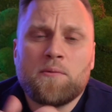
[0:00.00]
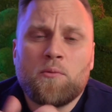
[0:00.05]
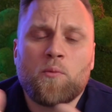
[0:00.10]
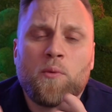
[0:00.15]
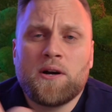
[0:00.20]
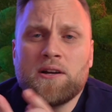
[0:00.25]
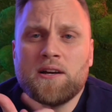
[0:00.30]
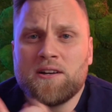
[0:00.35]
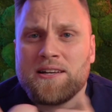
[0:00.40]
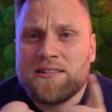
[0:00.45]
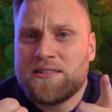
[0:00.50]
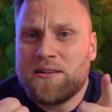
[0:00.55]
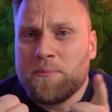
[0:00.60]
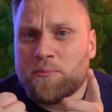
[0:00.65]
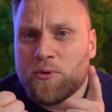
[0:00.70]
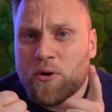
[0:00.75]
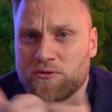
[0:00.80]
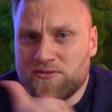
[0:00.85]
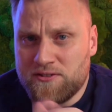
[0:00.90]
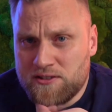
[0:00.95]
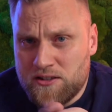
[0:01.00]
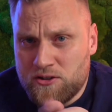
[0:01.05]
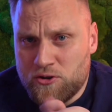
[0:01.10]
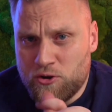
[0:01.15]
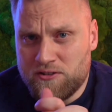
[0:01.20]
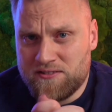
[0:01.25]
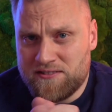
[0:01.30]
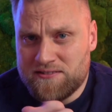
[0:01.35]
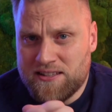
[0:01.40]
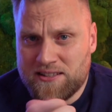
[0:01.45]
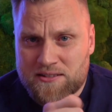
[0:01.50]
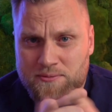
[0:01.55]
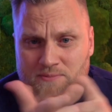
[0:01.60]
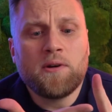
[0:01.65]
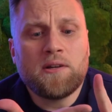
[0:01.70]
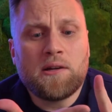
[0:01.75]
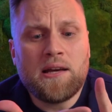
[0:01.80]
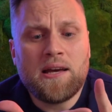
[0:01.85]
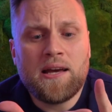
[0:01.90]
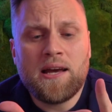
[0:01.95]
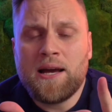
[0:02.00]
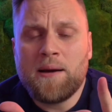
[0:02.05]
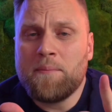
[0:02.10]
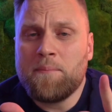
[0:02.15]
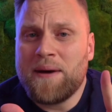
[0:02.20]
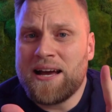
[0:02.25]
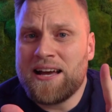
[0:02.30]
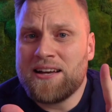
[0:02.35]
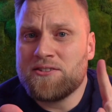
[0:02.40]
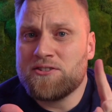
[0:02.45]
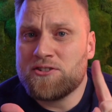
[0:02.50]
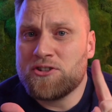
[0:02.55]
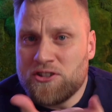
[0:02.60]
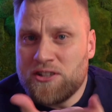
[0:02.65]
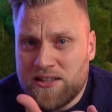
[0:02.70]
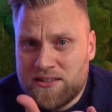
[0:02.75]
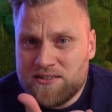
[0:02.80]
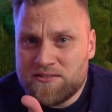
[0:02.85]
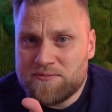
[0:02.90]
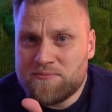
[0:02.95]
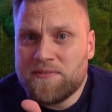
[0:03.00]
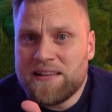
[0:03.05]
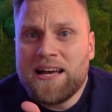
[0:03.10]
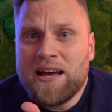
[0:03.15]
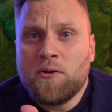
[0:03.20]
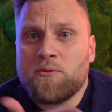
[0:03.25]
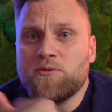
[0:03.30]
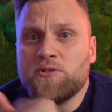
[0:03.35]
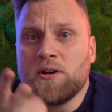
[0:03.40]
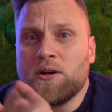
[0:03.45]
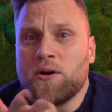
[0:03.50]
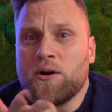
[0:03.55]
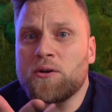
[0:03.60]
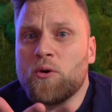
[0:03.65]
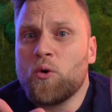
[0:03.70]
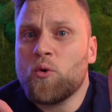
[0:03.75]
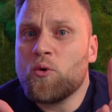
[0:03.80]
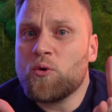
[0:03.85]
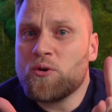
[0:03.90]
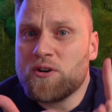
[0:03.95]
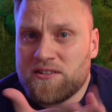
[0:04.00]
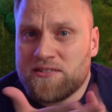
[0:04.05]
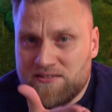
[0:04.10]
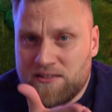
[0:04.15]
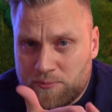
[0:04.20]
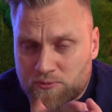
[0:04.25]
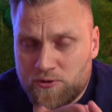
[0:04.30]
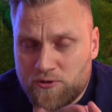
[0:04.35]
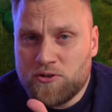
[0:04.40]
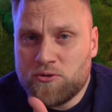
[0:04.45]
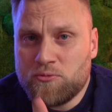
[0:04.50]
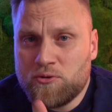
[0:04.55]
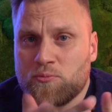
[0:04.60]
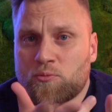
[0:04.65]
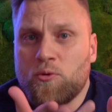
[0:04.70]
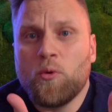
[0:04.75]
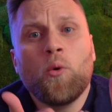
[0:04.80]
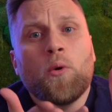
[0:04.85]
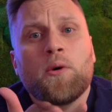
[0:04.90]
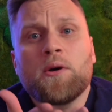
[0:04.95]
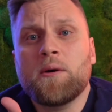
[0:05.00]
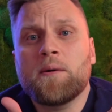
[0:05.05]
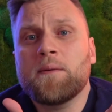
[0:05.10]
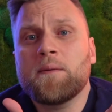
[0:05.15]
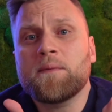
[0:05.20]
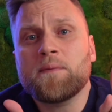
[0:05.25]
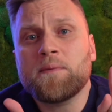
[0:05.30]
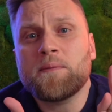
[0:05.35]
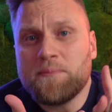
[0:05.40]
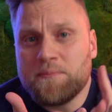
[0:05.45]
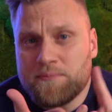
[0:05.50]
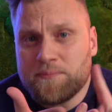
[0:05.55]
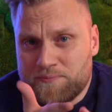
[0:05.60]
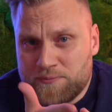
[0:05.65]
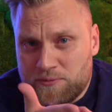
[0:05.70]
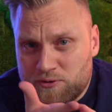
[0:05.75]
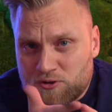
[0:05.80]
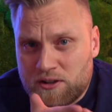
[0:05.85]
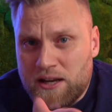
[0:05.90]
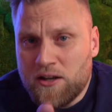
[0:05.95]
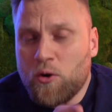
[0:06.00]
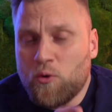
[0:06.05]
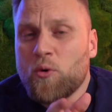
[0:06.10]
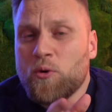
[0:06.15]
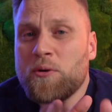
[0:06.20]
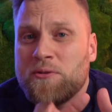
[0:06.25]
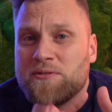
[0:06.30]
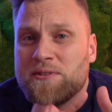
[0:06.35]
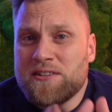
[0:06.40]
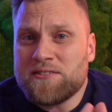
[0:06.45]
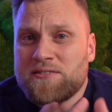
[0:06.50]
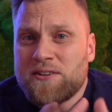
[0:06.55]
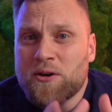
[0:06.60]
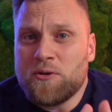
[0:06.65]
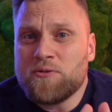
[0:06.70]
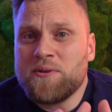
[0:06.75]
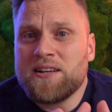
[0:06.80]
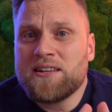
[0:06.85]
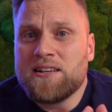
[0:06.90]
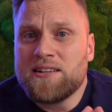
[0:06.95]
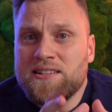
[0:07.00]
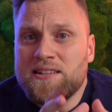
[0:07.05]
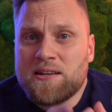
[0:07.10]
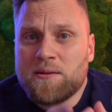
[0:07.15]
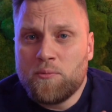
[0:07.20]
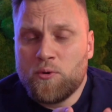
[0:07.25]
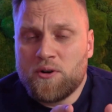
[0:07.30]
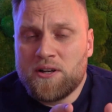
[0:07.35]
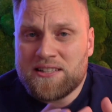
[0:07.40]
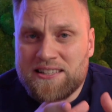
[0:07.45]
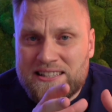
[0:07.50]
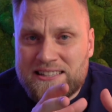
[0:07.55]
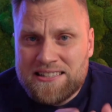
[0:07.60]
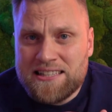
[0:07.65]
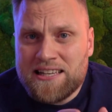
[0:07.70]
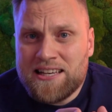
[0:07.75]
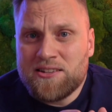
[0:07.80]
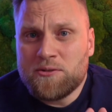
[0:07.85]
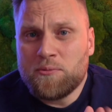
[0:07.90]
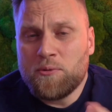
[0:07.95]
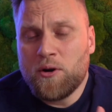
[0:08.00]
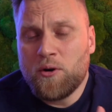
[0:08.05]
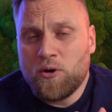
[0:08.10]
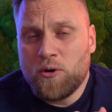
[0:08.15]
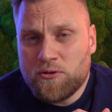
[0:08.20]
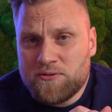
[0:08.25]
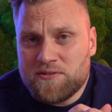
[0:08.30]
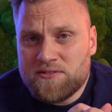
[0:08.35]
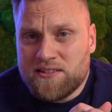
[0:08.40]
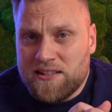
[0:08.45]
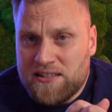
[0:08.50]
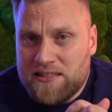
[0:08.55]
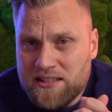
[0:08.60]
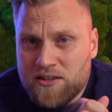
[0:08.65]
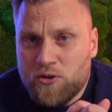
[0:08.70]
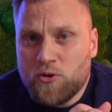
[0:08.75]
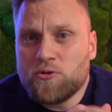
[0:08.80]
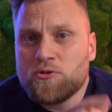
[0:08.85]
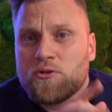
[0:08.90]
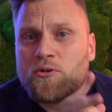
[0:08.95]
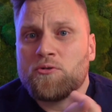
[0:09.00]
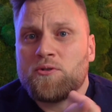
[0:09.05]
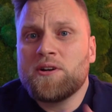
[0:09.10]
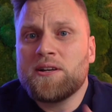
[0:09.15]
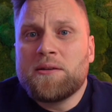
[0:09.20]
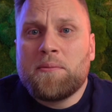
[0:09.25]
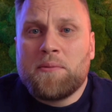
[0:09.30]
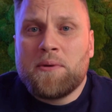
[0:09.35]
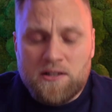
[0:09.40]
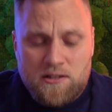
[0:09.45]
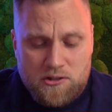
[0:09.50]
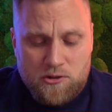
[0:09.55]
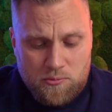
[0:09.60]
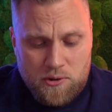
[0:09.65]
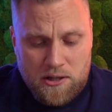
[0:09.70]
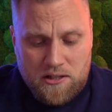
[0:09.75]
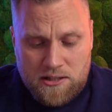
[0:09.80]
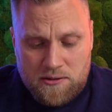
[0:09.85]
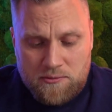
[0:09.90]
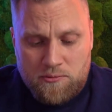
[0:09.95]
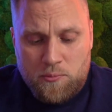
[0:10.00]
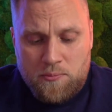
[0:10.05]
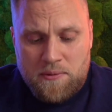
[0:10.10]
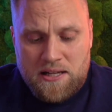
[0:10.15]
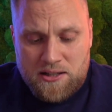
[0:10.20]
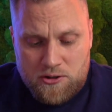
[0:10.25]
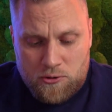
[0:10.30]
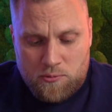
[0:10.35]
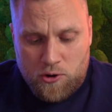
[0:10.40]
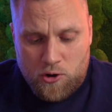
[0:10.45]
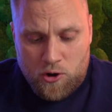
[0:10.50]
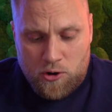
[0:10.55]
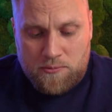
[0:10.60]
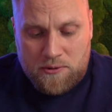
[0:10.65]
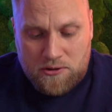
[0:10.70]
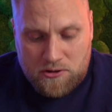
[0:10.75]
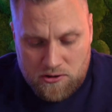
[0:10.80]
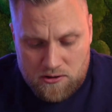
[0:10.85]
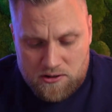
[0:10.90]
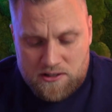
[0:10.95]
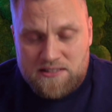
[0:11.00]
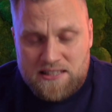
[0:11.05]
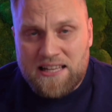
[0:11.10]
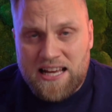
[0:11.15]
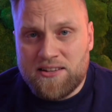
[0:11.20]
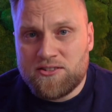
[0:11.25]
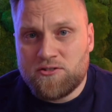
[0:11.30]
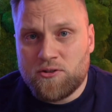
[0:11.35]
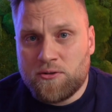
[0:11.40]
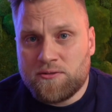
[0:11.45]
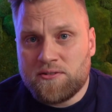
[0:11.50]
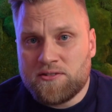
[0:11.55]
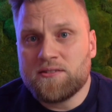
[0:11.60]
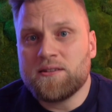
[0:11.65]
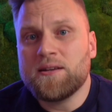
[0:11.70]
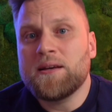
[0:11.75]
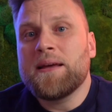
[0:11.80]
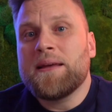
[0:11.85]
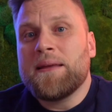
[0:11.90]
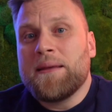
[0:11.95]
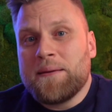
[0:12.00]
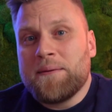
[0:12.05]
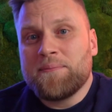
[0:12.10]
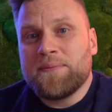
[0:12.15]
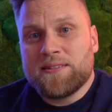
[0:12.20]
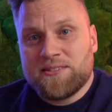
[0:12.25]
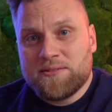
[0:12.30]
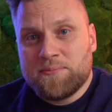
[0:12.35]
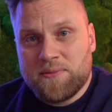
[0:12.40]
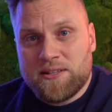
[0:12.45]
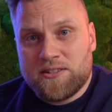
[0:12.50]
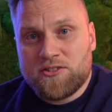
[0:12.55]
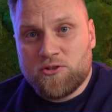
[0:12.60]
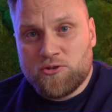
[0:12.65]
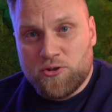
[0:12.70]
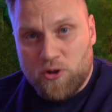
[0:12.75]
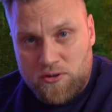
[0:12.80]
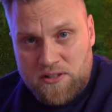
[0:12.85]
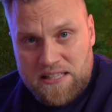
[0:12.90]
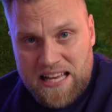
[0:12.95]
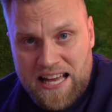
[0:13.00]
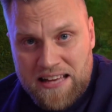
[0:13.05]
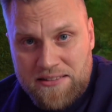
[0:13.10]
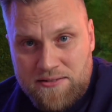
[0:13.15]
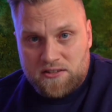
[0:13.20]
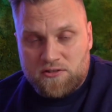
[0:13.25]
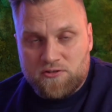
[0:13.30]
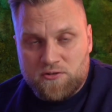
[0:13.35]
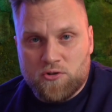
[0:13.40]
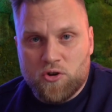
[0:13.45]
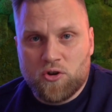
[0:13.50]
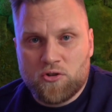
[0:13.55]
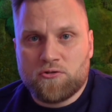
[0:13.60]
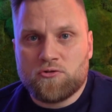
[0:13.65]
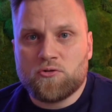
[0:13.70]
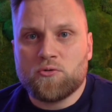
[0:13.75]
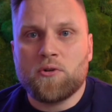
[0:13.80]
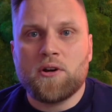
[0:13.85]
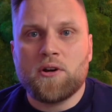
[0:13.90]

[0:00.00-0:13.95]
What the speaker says: whether it's a profit and loss statement, a balance sheet, a VAT return, or a summary report. You get all of this directly in Lexware Office and can also transmit it directly from Lexware Office to the tax office. This means you don't have to go through